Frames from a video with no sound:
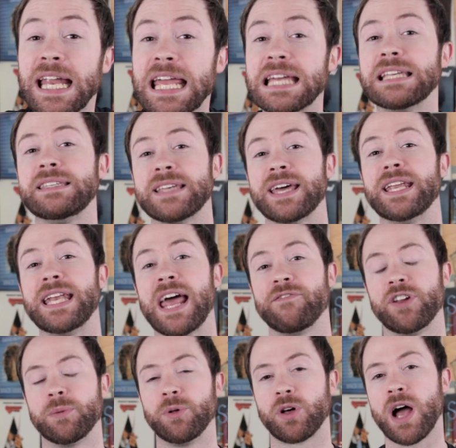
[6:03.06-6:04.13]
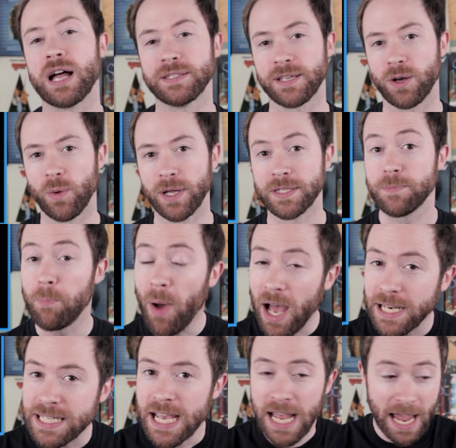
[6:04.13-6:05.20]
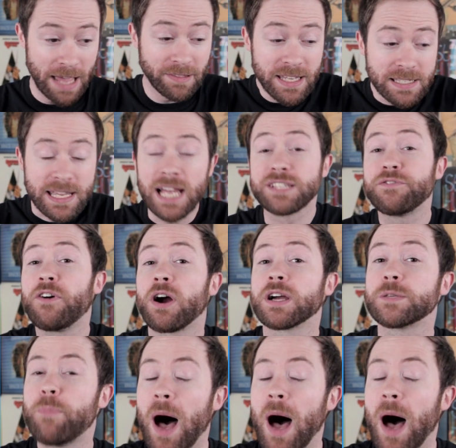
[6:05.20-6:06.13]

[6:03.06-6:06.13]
it is an inevitable consequence, but at least as far as